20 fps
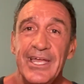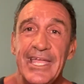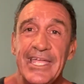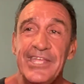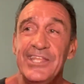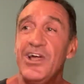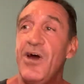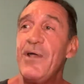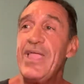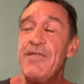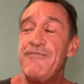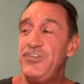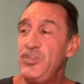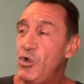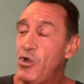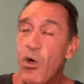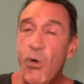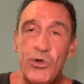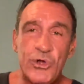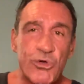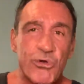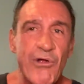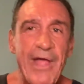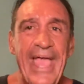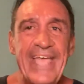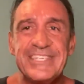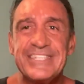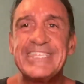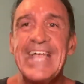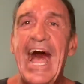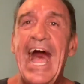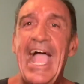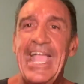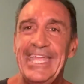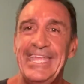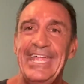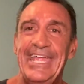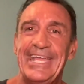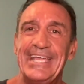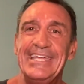You know, if you go crash
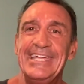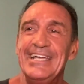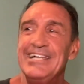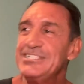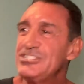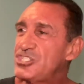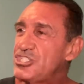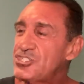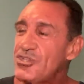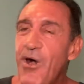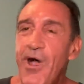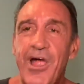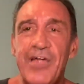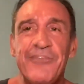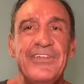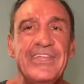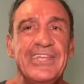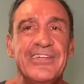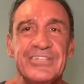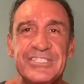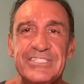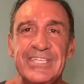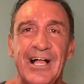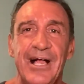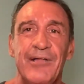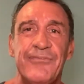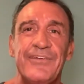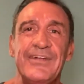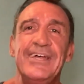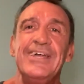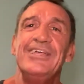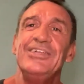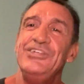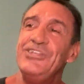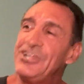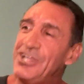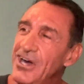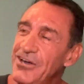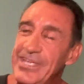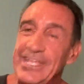dieting, starving yourself,
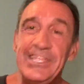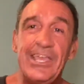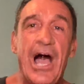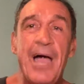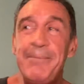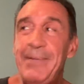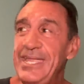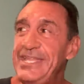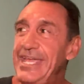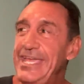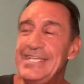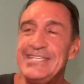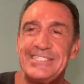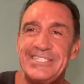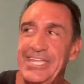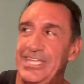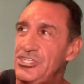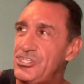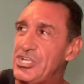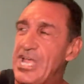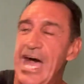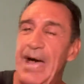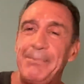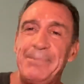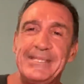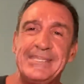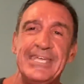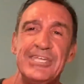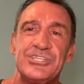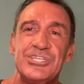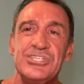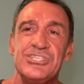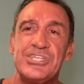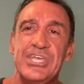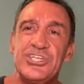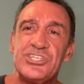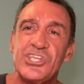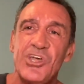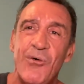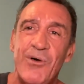these competitions
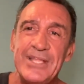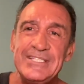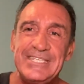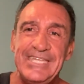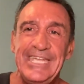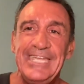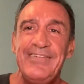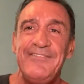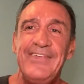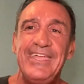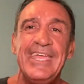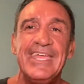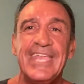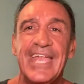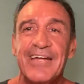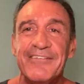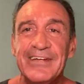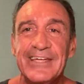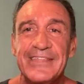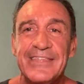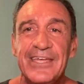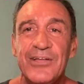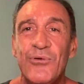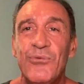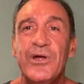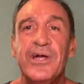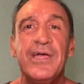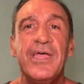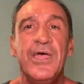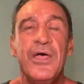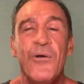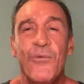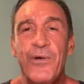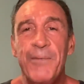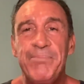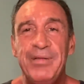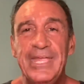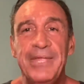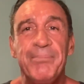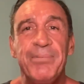they show on TV and everything where
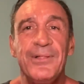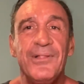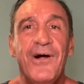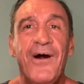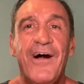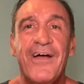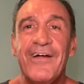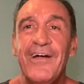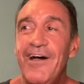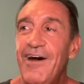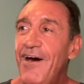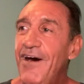people are